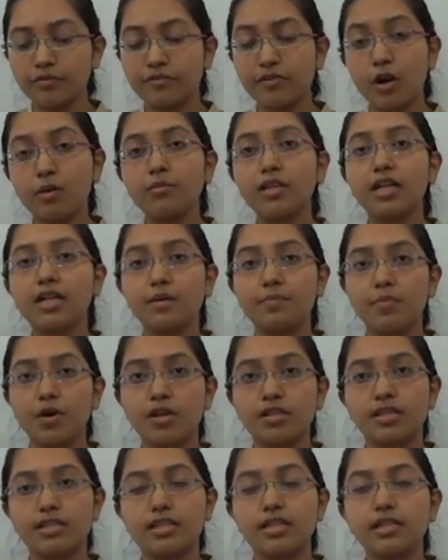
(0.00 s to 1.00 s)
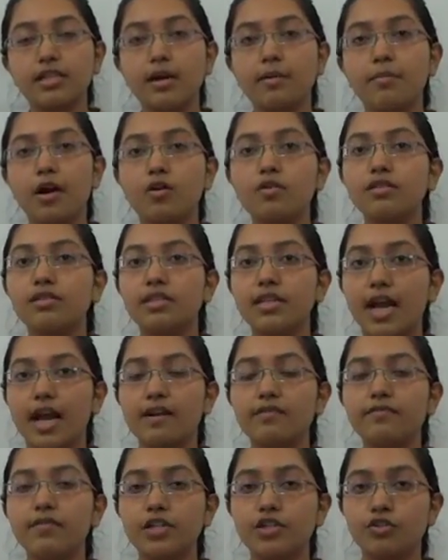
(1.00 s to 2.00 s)
from the deposited amount
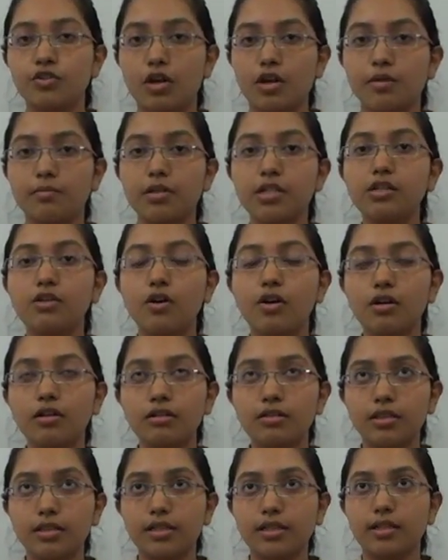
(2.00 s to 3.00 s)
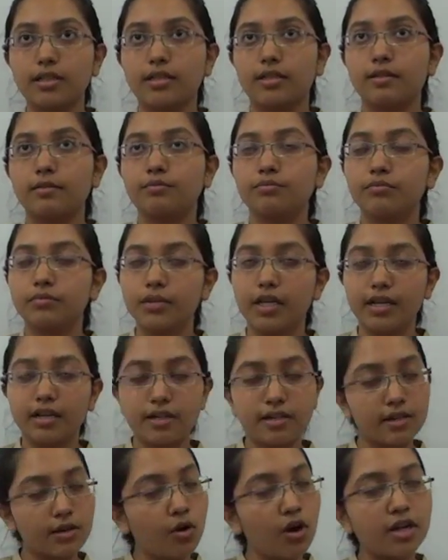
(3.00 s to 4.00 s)
stand withdrawable
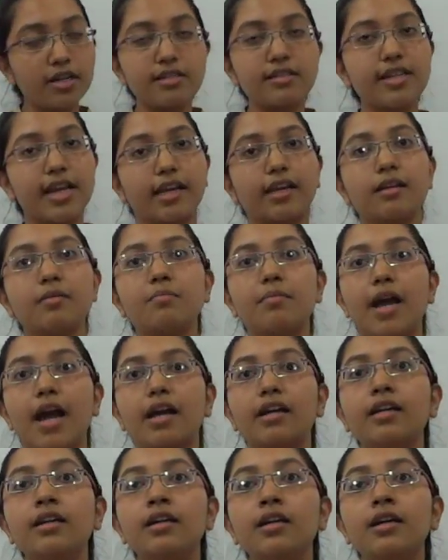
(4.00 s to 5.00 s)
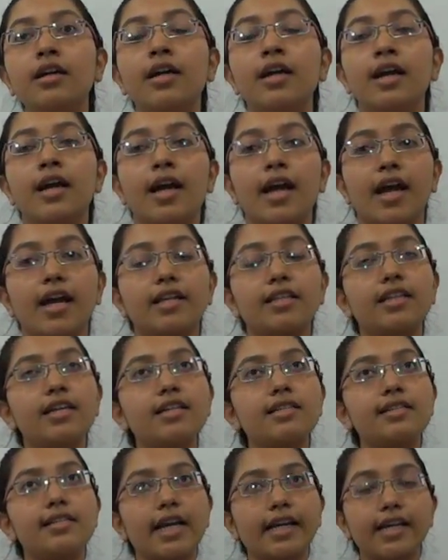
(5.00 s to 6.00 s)
or is taken back. And
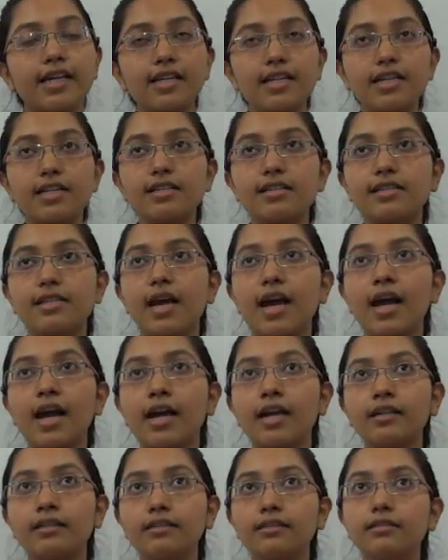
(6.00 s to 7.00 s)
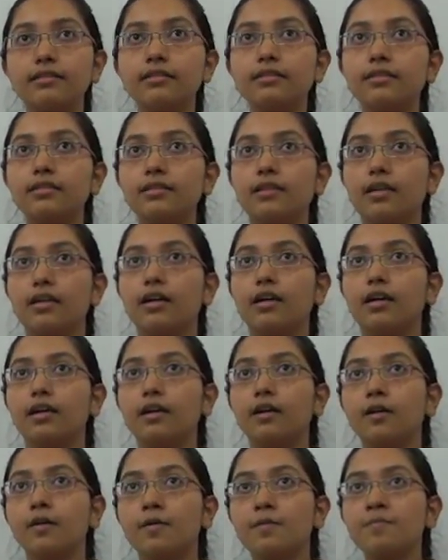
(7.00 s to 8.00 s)
the second is that
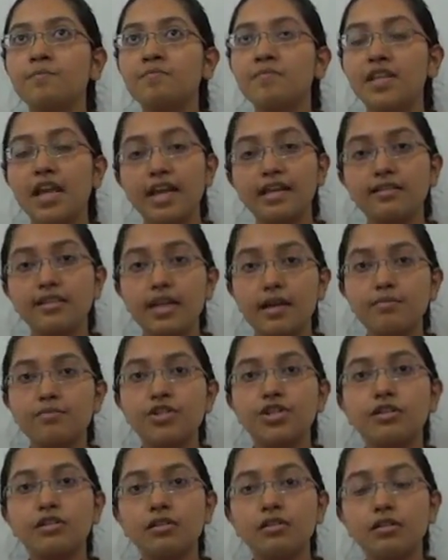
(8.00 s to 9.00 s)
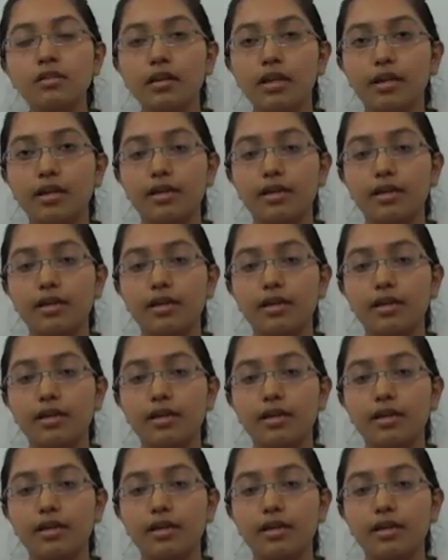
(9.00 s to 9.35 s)
exemption